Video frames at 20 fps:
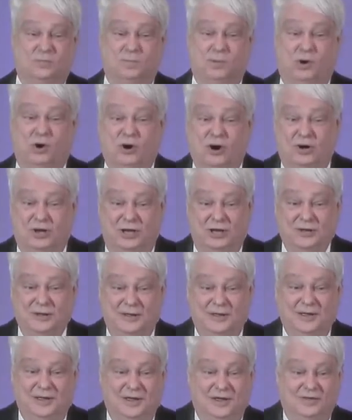party
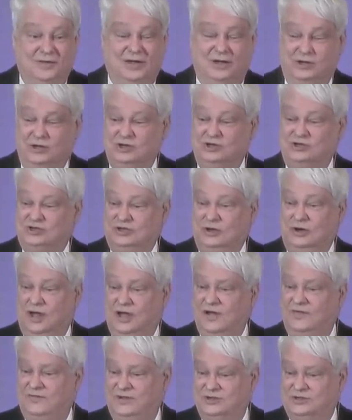that used to
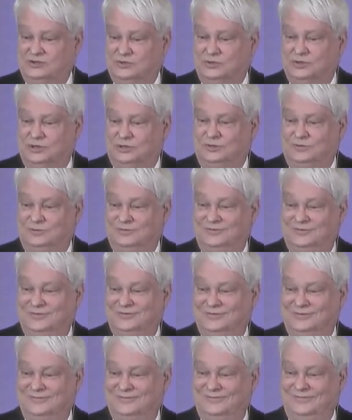love Israel
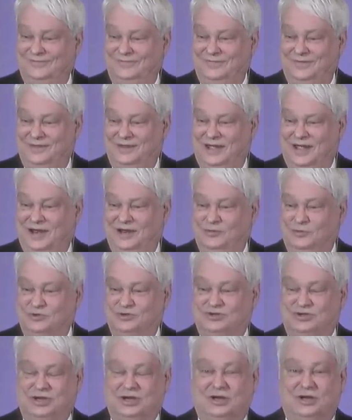and it, we're
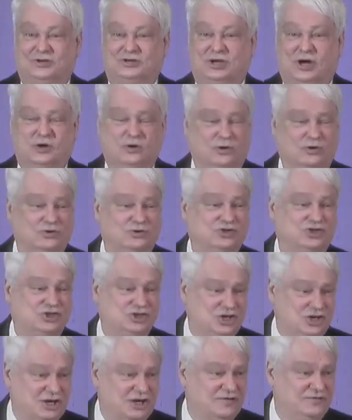seeing a total
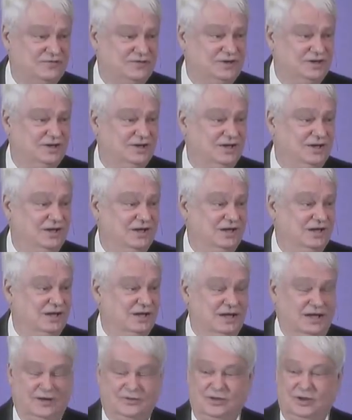shift
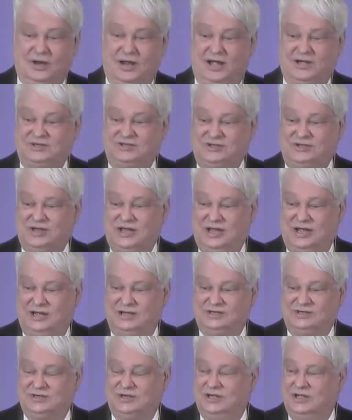in the United
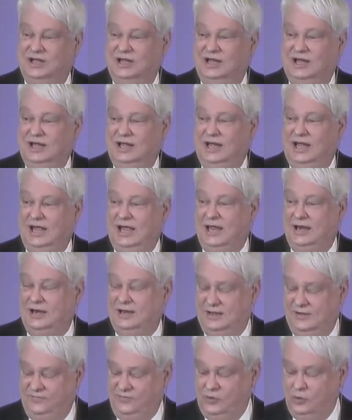States. And
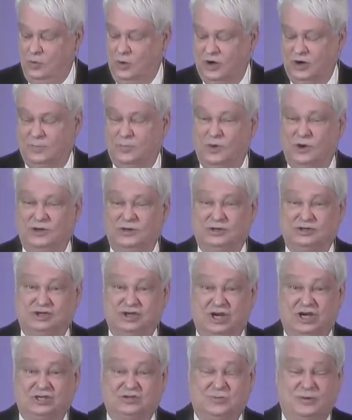if you want to bring the
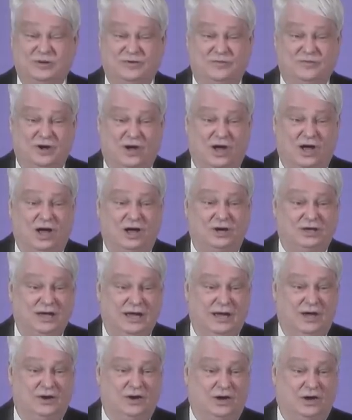judgment of God
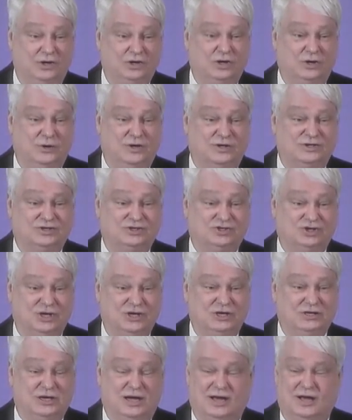down on you as a
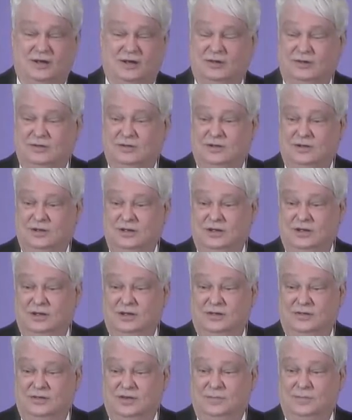Gentile,
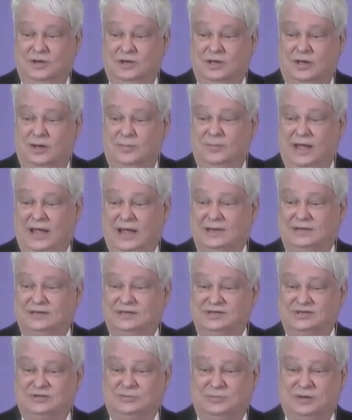then become
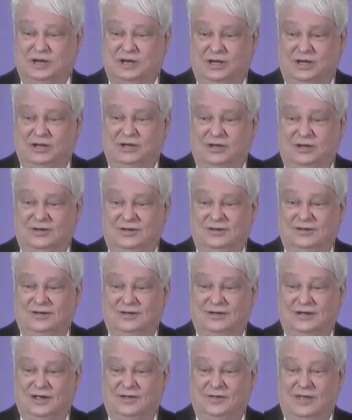anti Semitic,
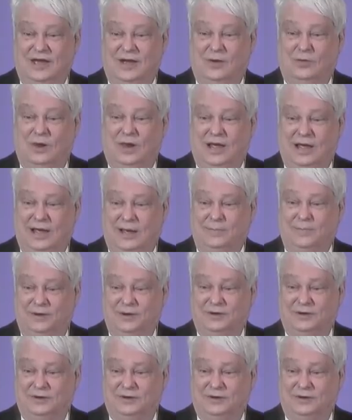and that will happen,